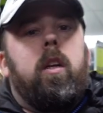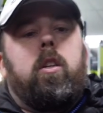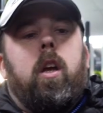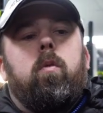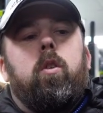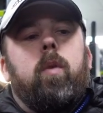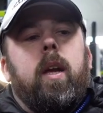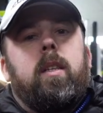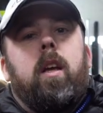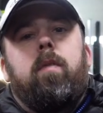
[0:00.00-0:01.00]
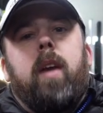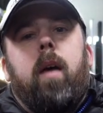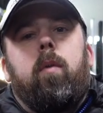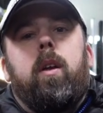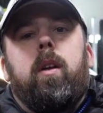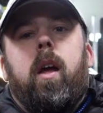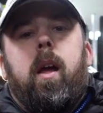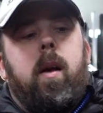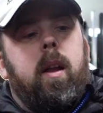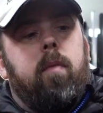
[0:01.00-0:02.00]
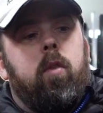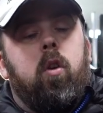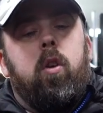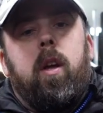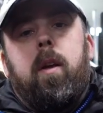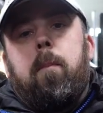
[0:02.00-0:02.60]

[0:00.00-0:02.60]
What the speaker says: So do get yourself down and have a look.